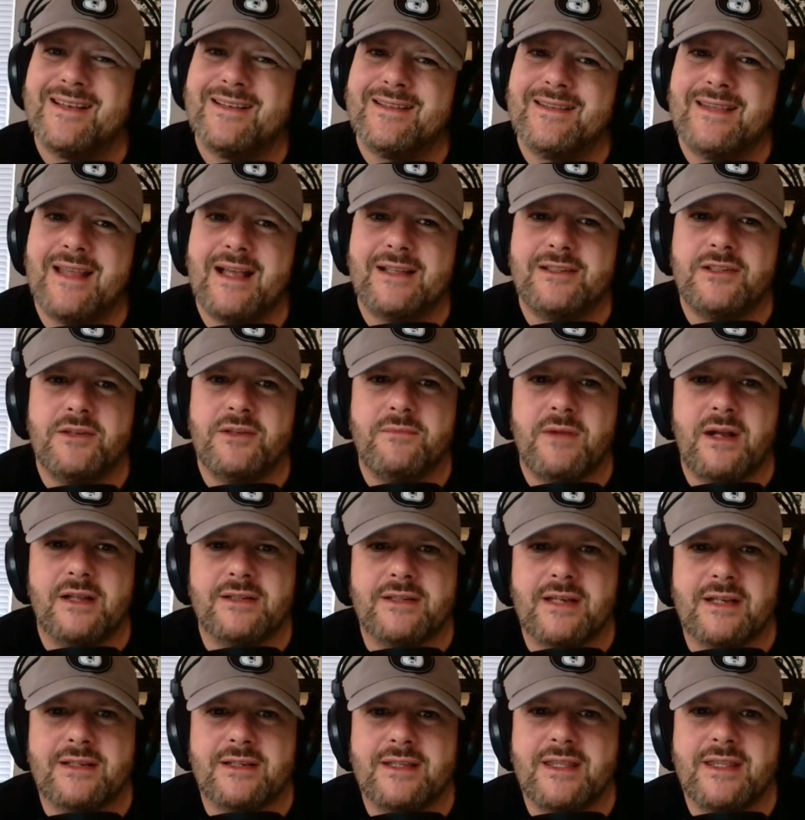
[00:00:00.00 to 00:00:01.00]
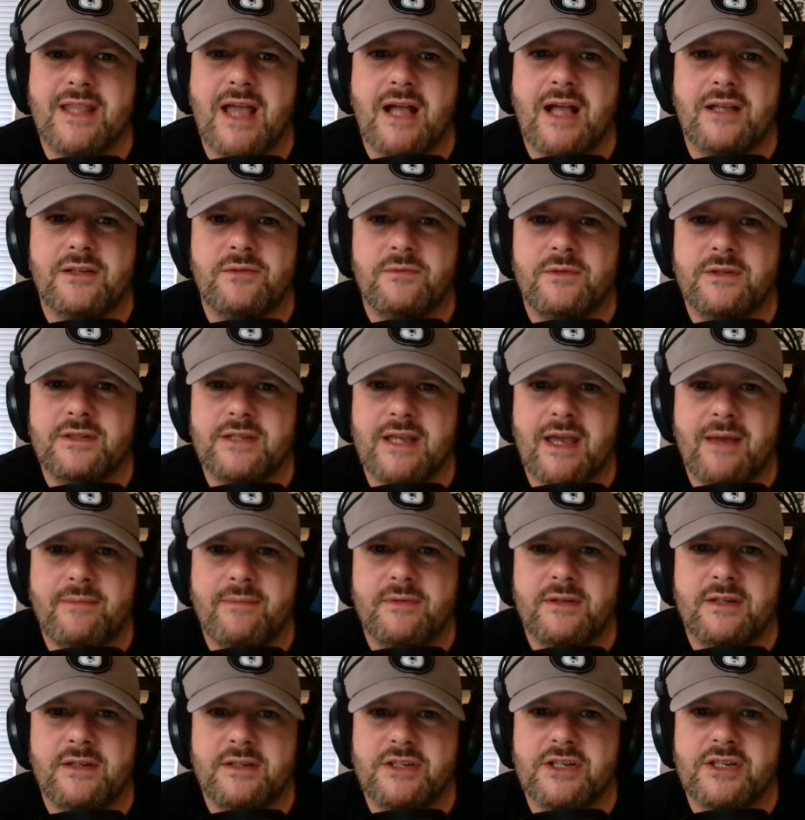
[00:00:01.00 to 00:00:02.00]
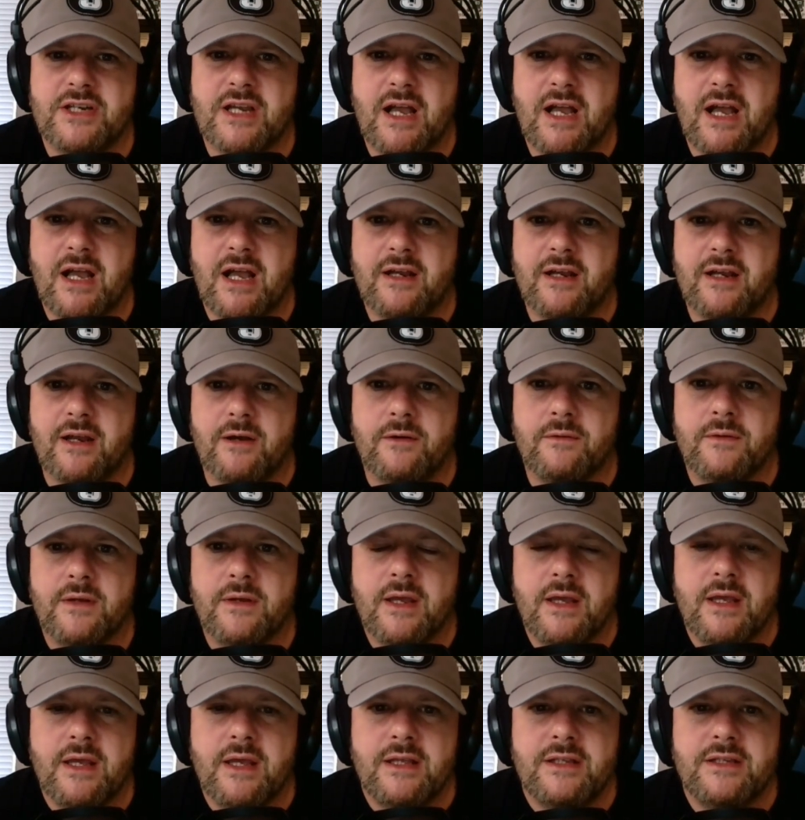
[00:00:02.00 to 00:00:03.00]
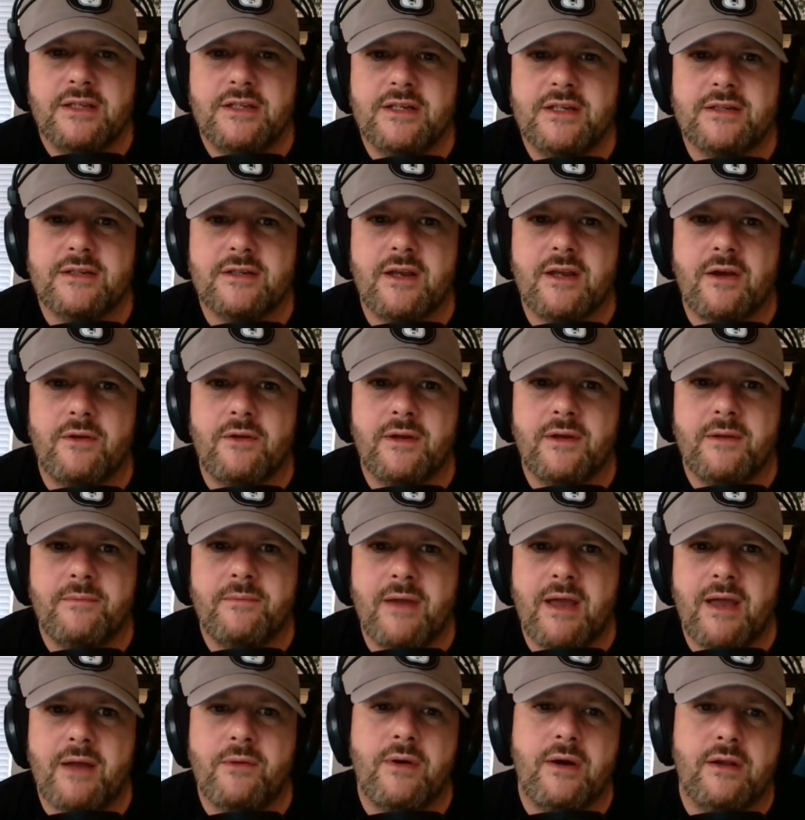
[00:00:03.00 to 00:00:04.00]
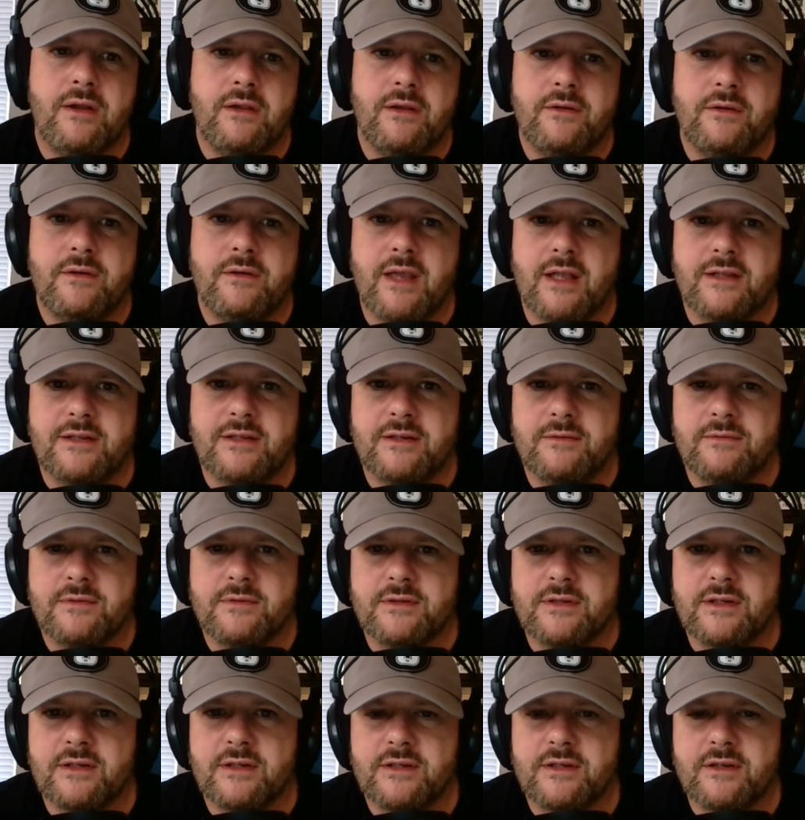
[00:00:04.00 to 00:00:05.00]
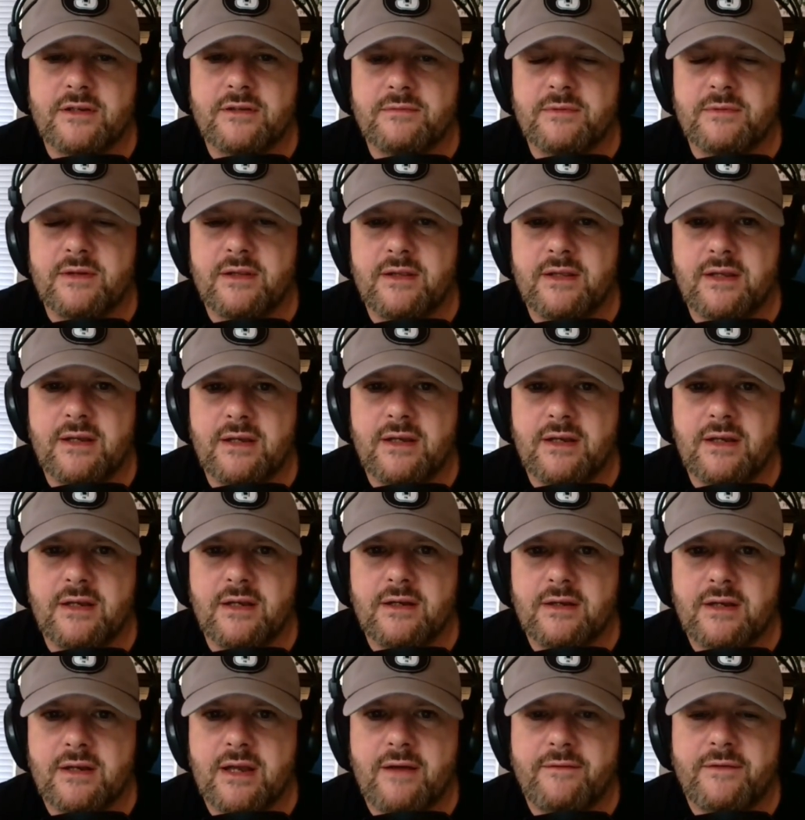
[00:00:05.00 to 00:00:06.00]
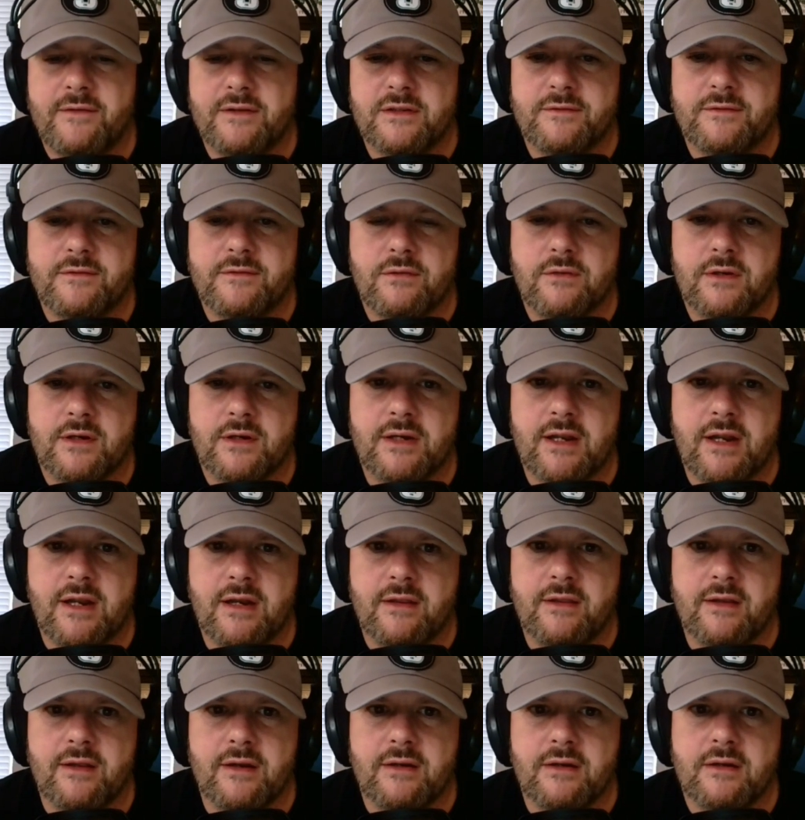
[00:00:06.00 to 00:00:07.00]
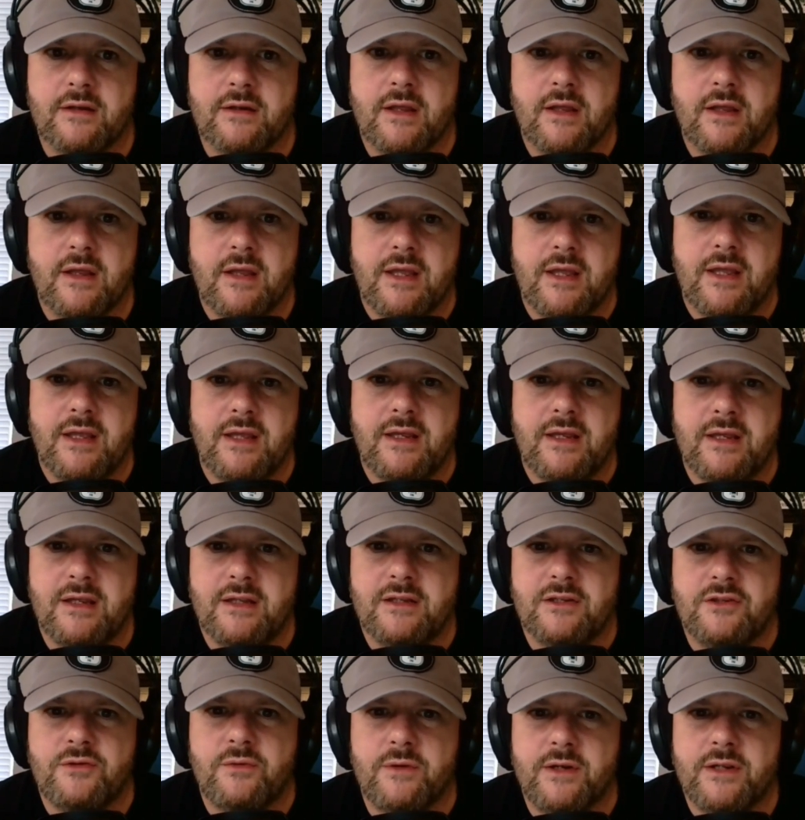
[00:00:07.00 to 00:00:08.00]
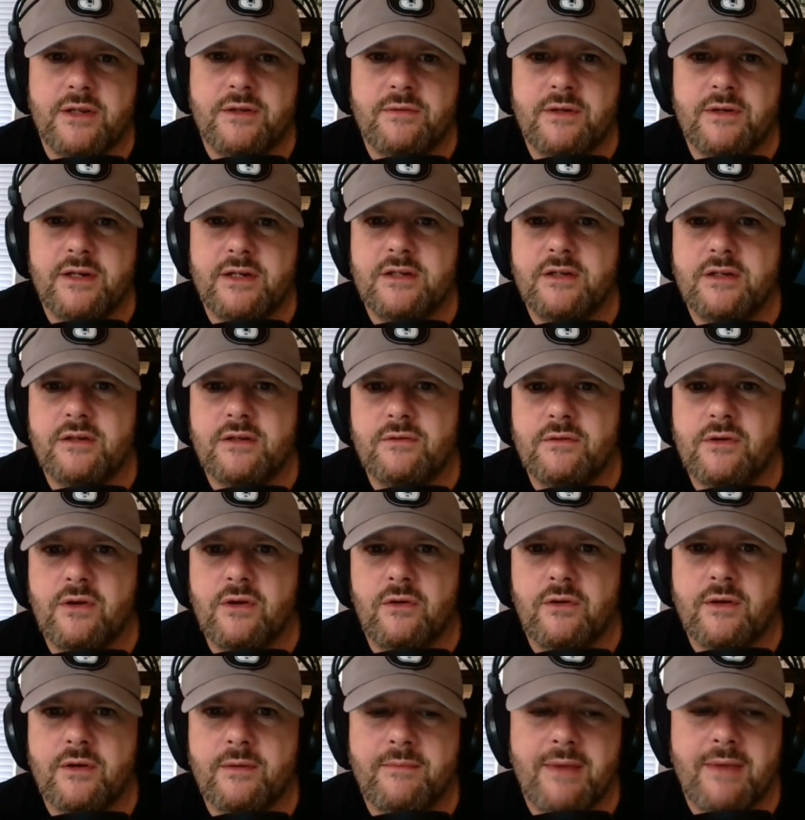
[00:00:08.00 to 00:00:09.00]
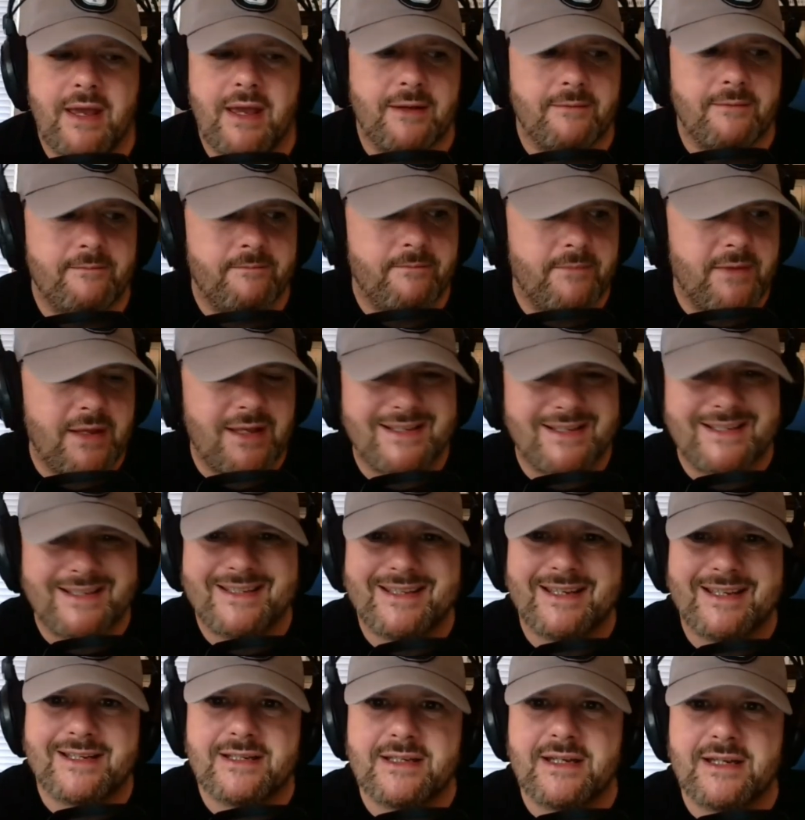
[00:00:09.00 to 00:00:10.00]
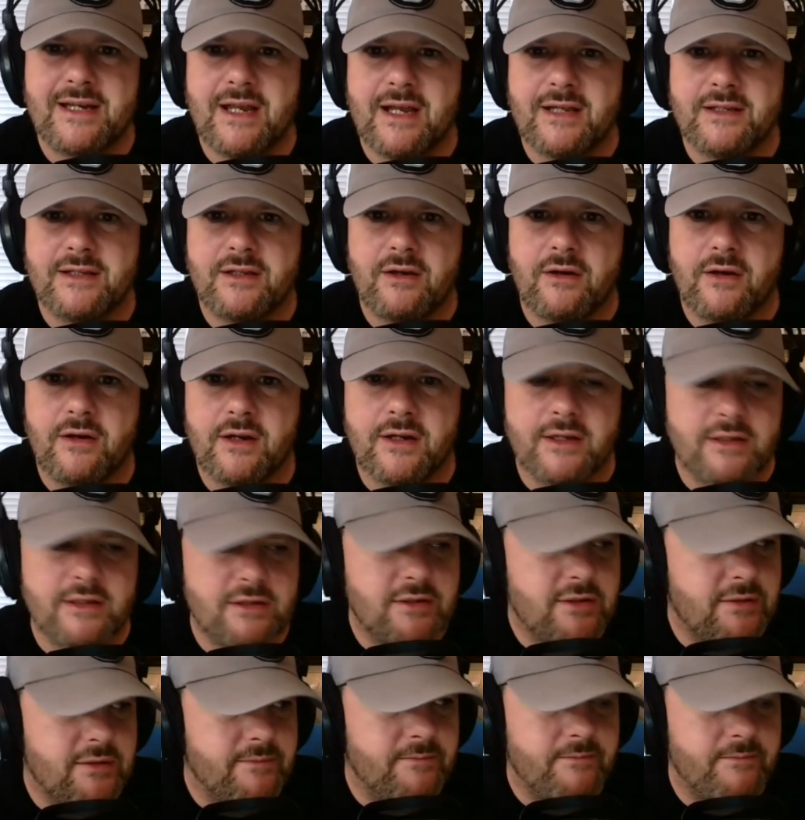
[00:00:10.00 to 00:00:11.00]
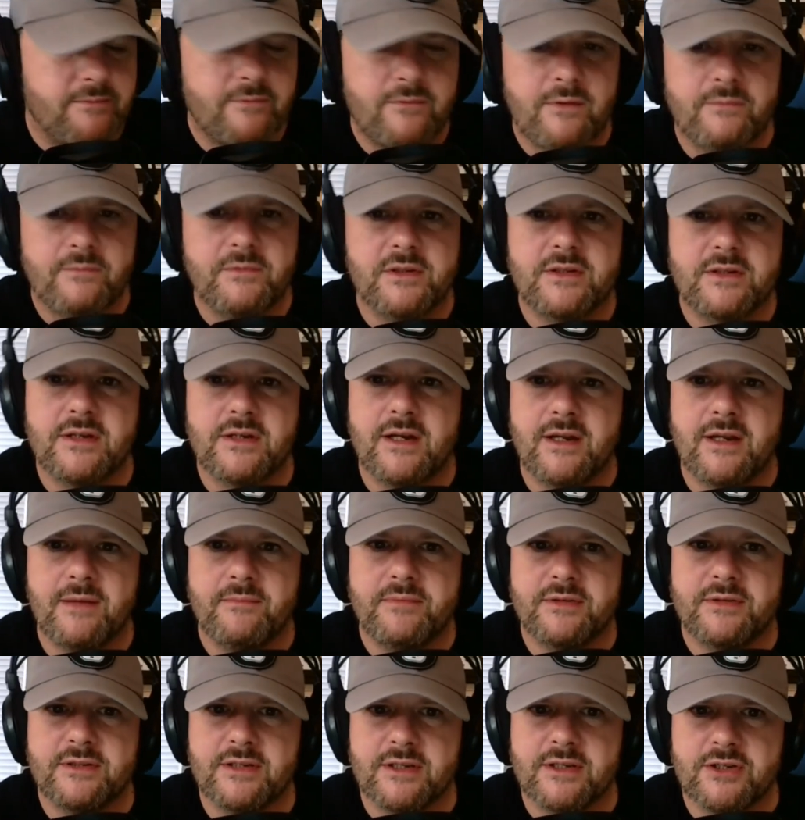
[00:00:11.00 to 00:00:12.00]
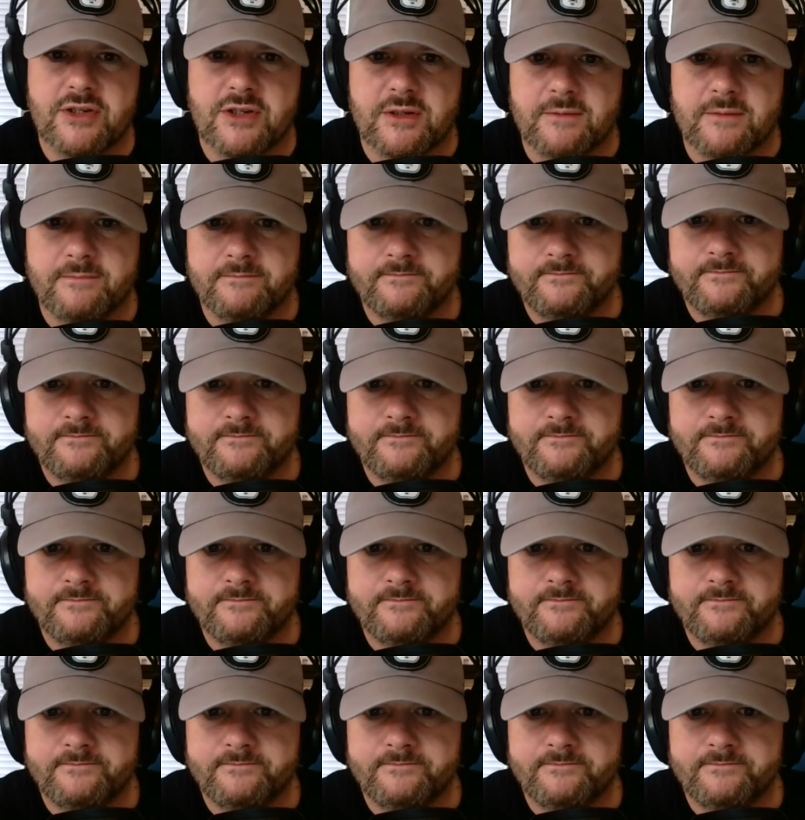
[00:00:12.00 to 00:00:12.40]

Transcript: Not so much. That's not what's happened in Chicago. Just going back while Luke Getsy was, the offensive coordinator there. In 2022, Cole Kmet had 69 targets from the tight end position.